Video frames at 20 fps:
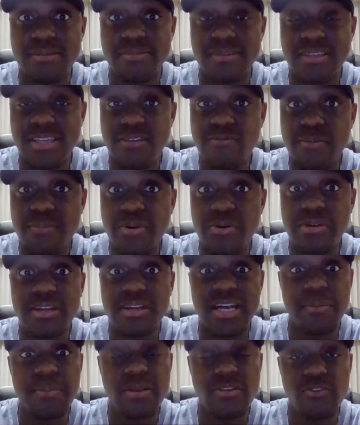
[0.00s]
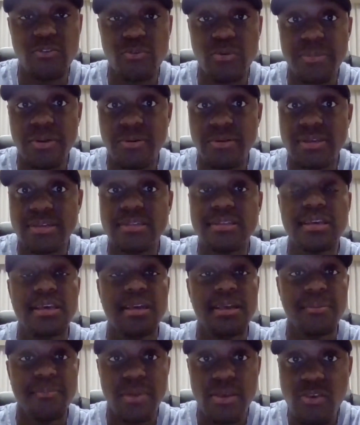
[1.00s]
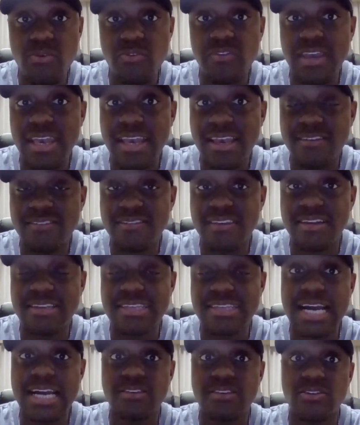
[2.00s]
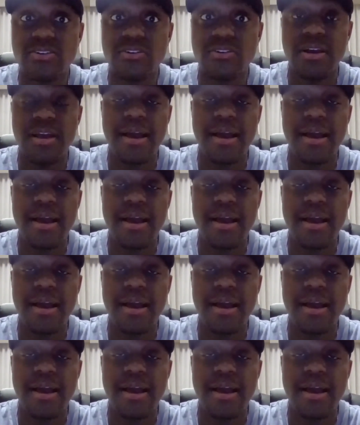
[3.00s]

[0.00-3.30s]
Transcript: leave a building, come into a building, been using hand sanitizer